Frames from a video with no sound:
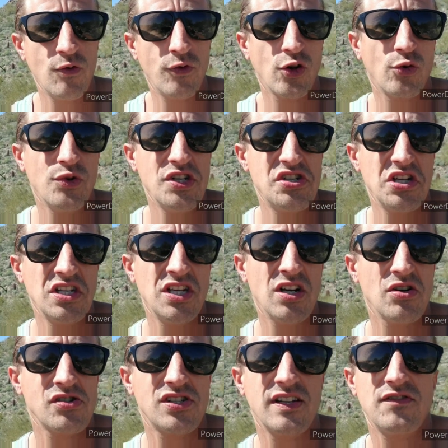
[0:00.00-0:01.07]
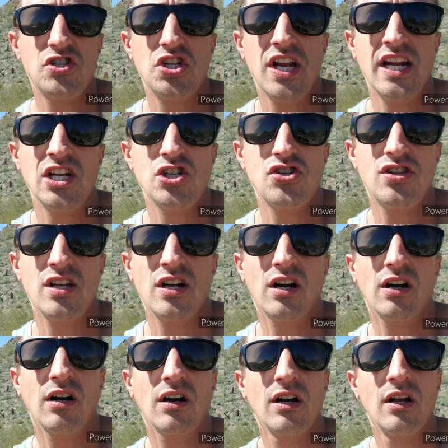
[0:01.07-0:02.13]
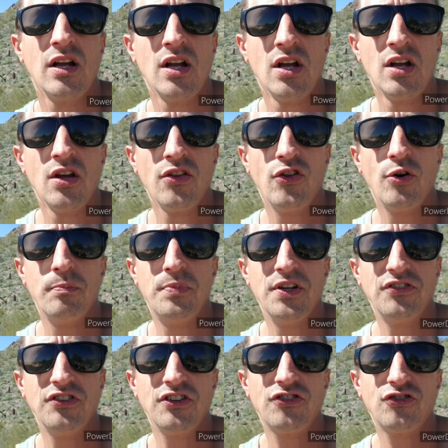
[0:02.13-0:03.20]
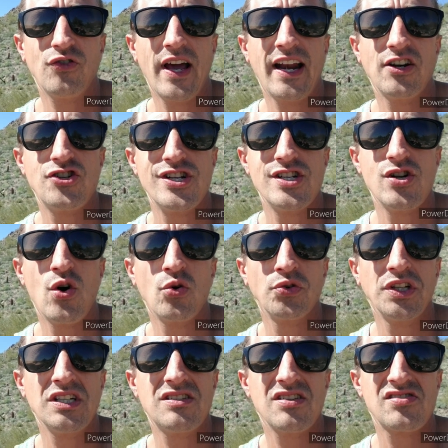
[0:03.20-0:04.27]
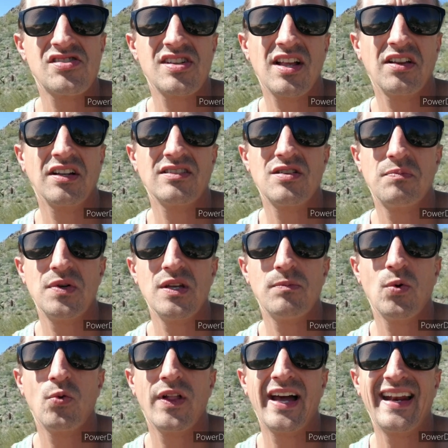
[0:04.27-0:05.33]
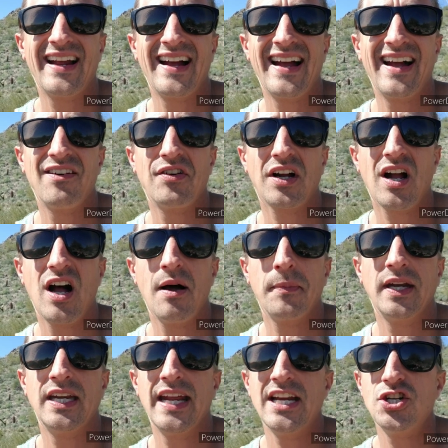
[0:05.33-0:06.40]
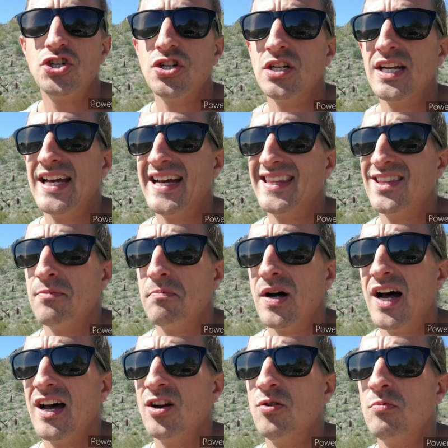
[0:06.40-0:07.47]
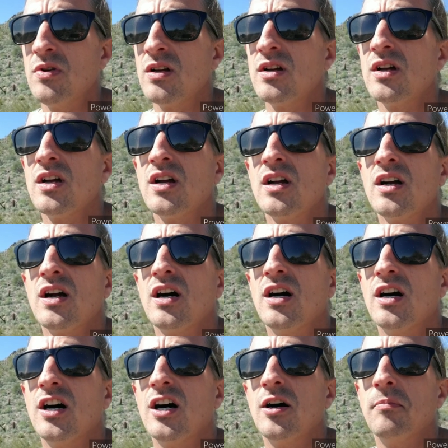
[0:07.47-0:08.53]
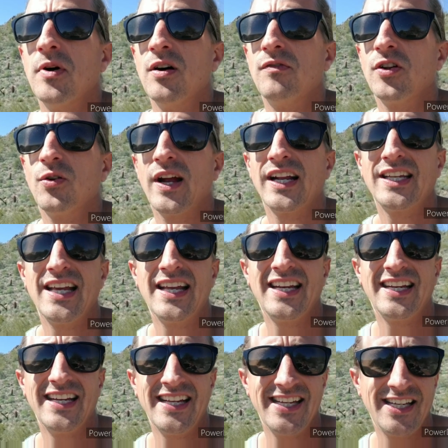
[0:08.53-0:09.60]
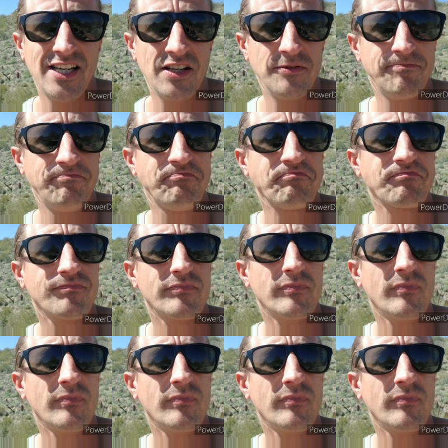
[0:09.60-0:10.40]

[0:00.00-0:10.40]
Over the recent years, they've changed their their business strategy only to selling to people that have accommodation at the bottom um, of the Grand Canyon in